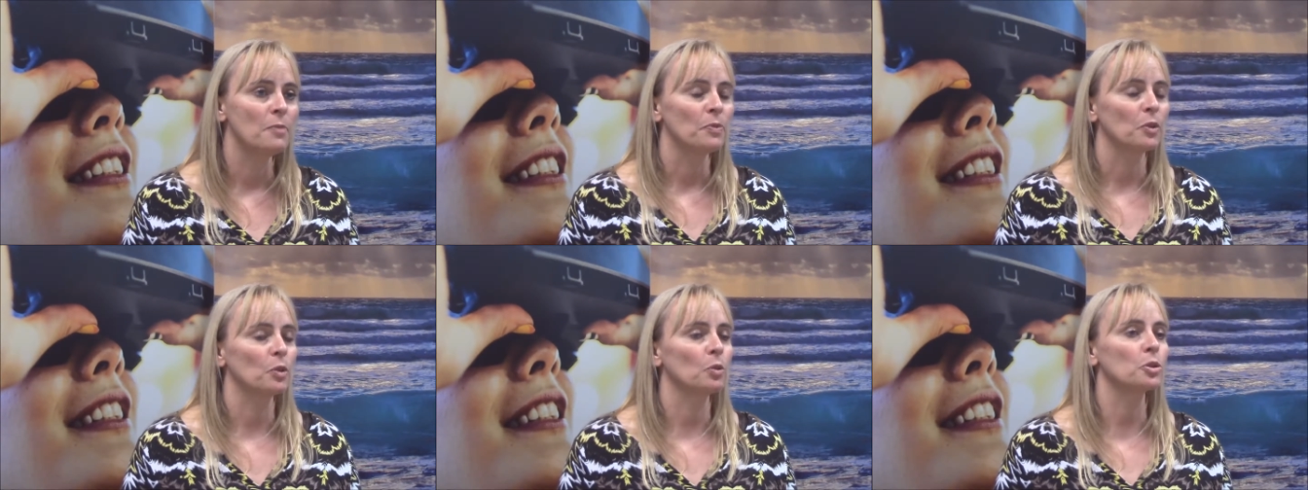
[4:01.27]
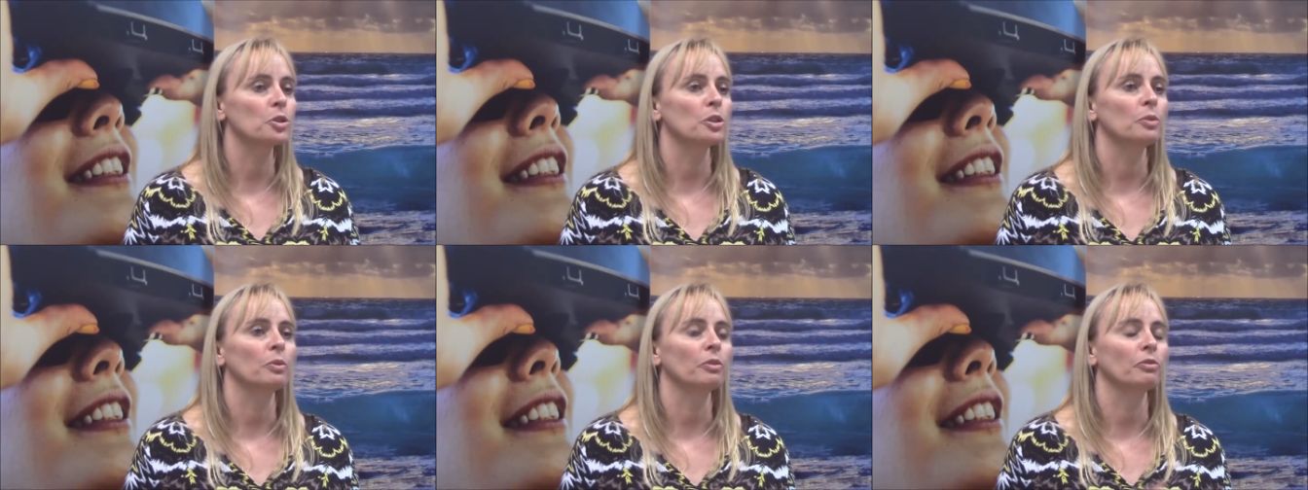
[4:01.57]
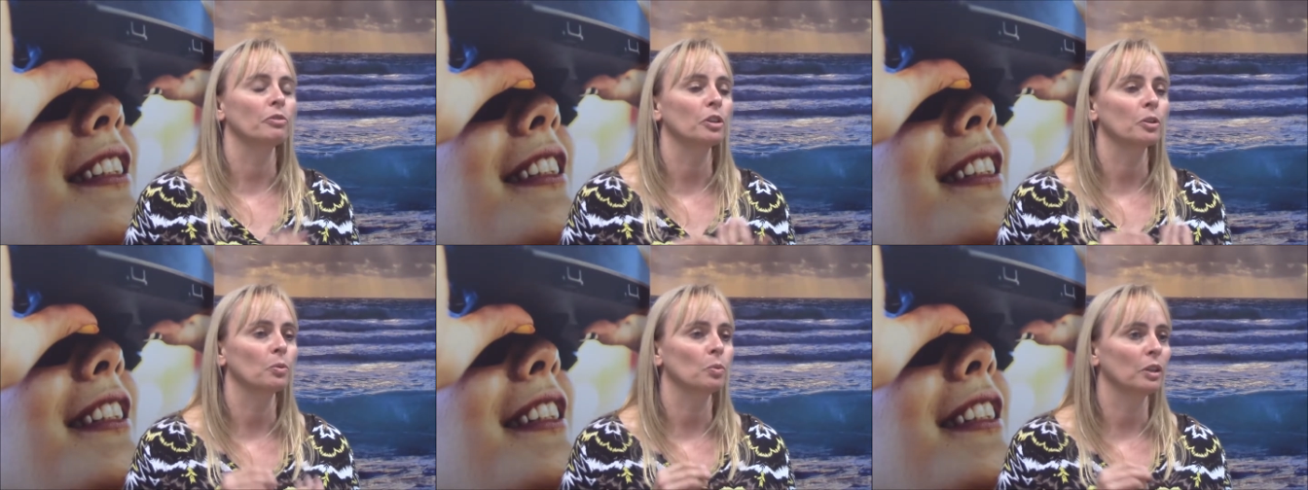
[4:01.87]
Also,
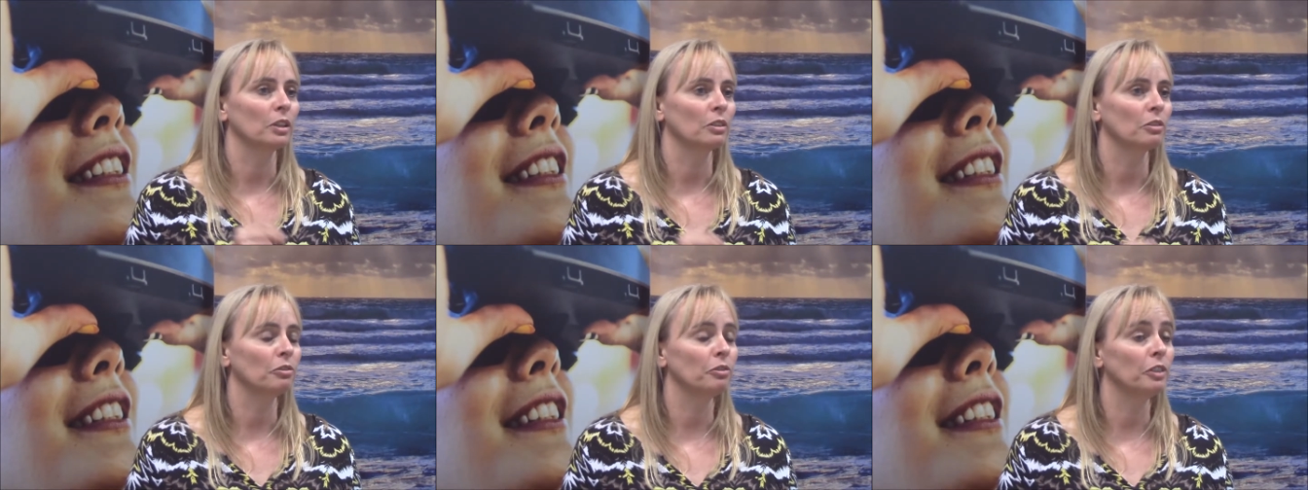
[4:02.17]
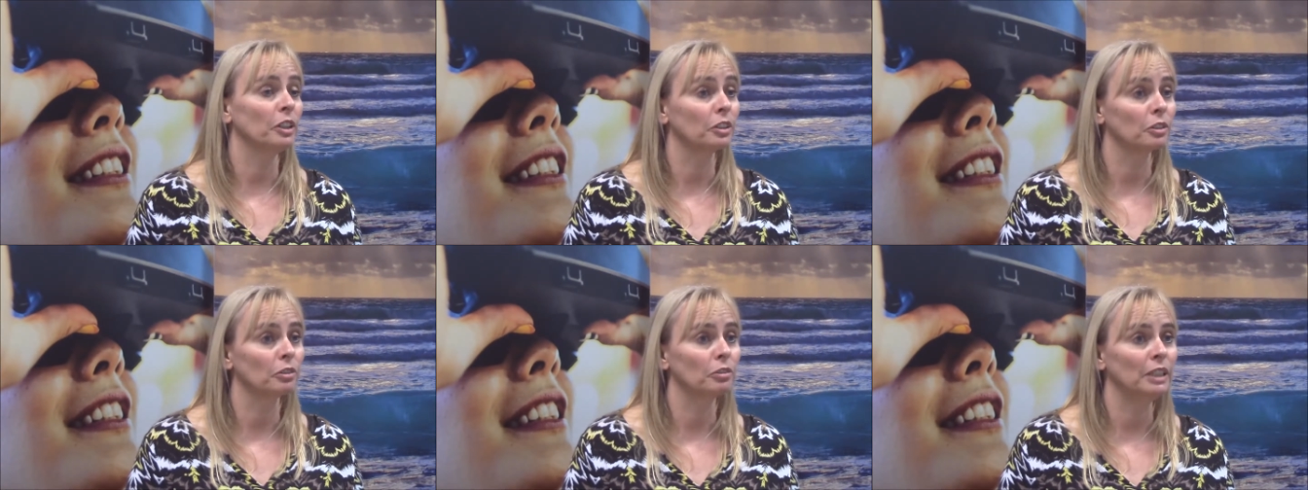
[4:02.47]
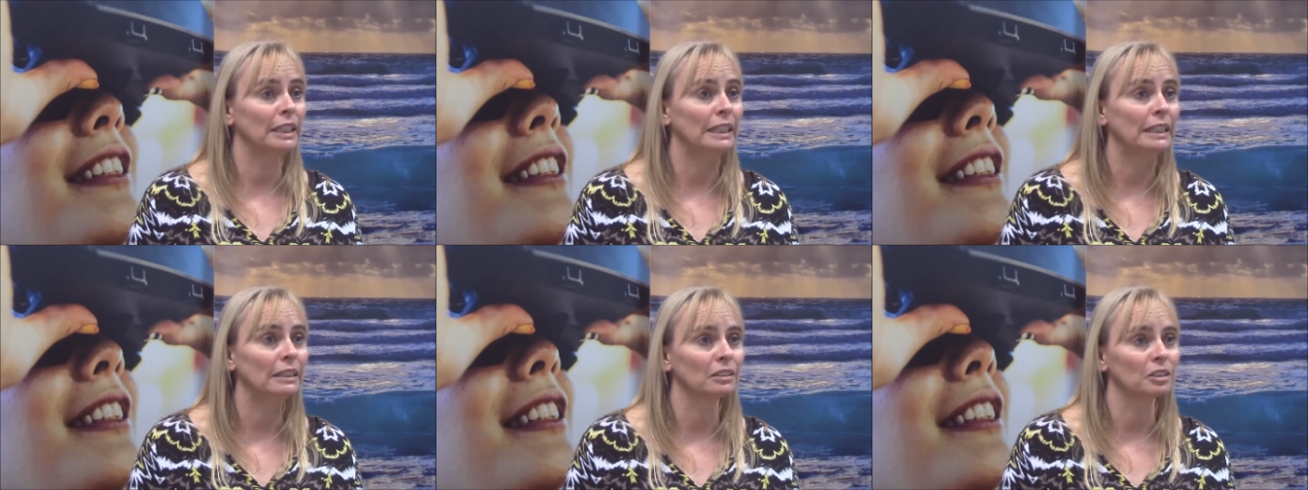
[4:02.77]
we've got one of fear of
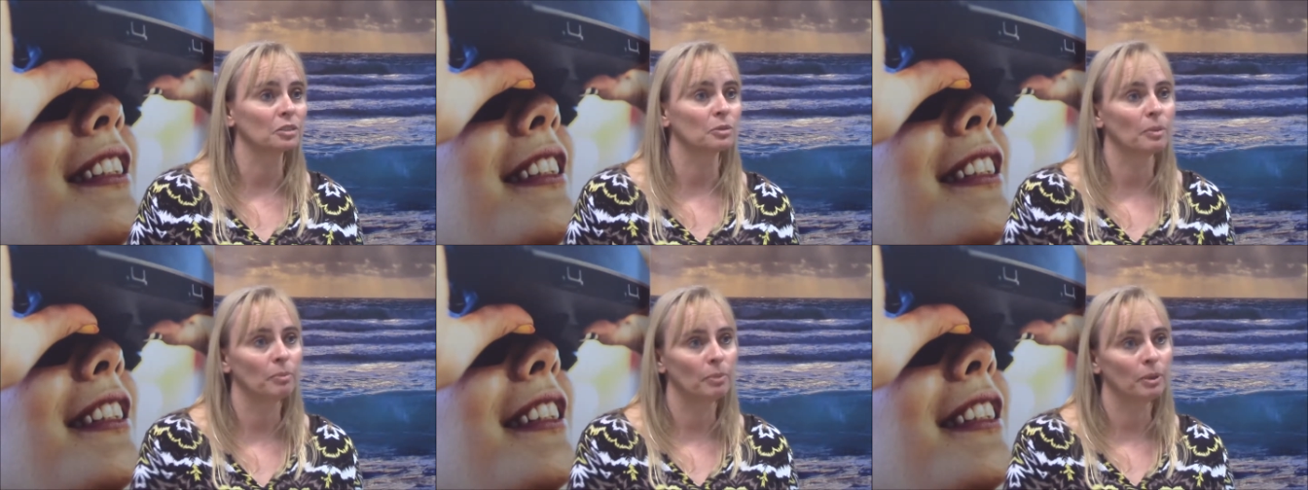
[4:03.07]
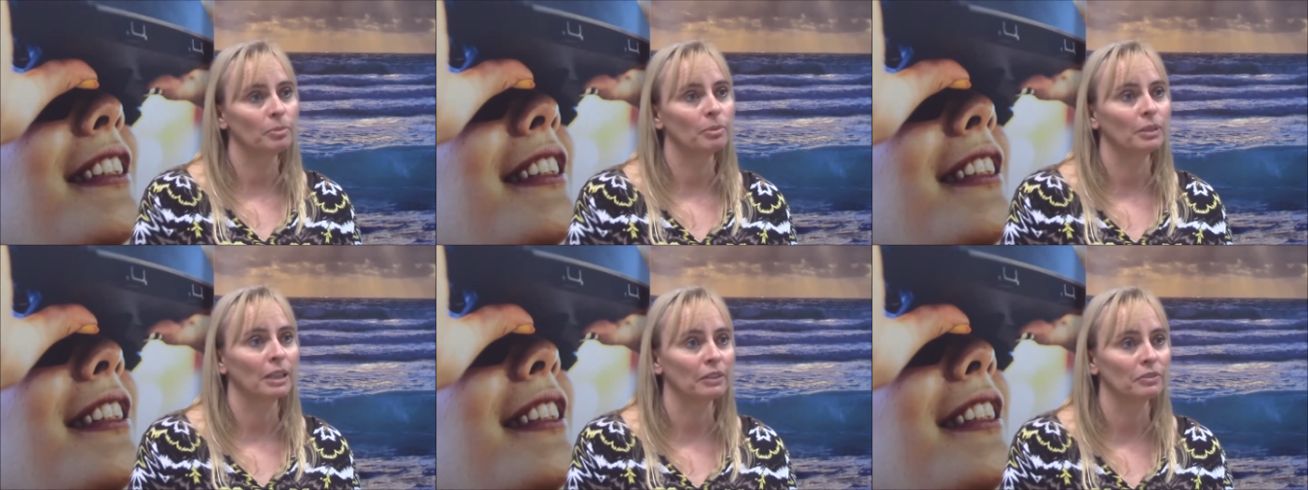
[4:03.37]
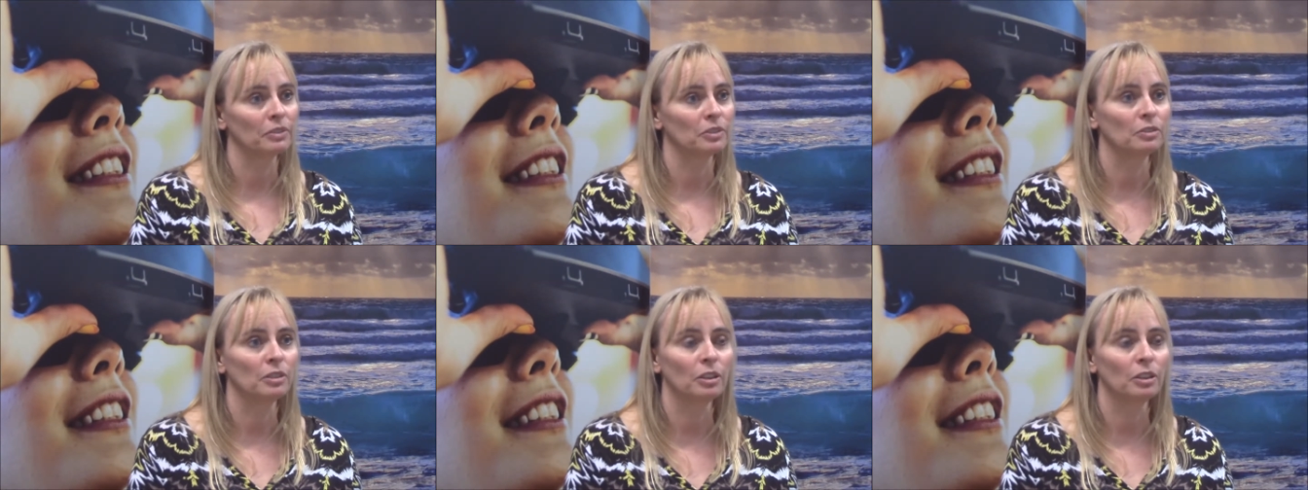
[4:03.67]
needles where people have,